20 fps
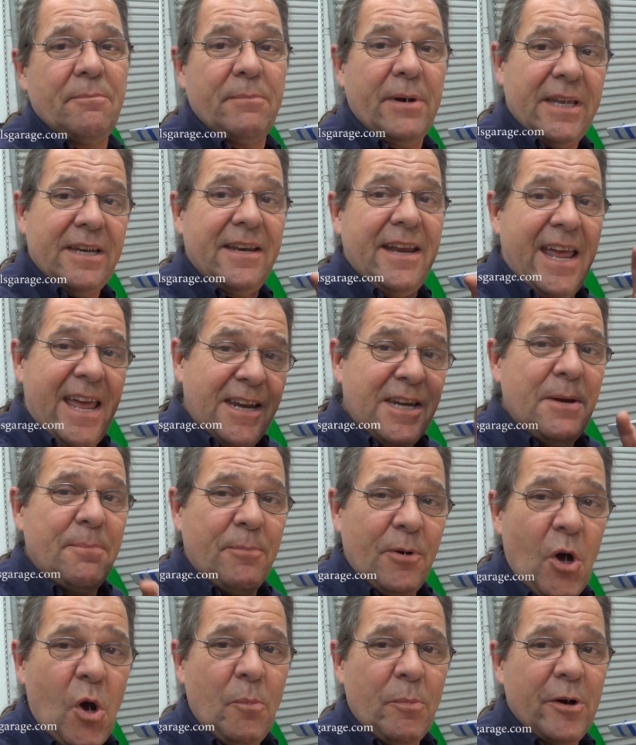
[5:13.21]
But Andy
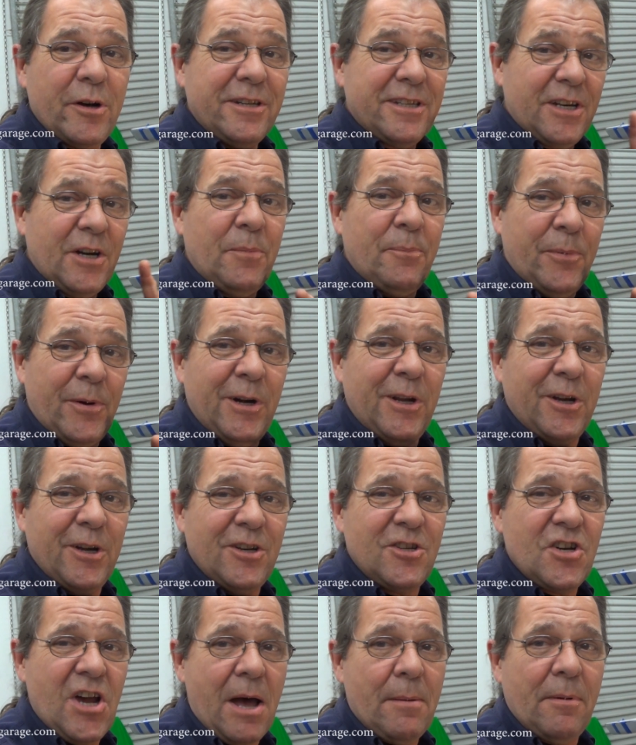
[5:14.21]
Probert did a pretty
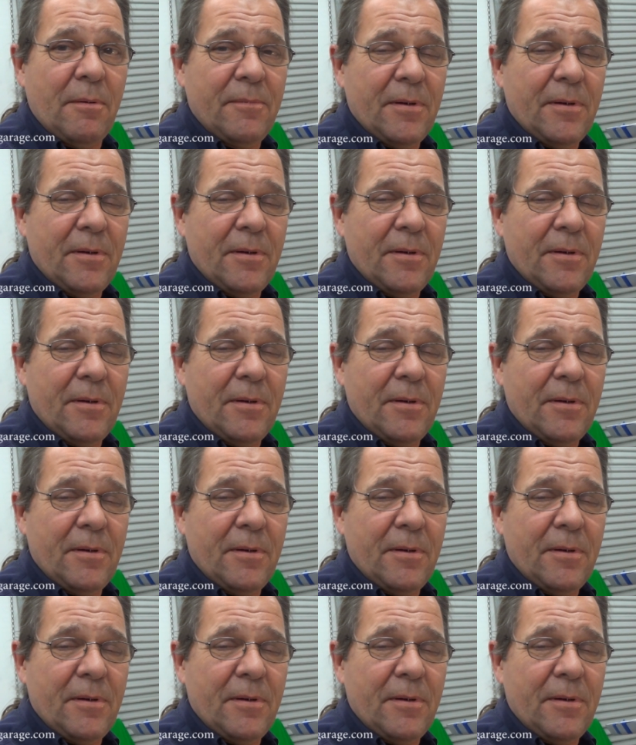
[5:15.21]
good job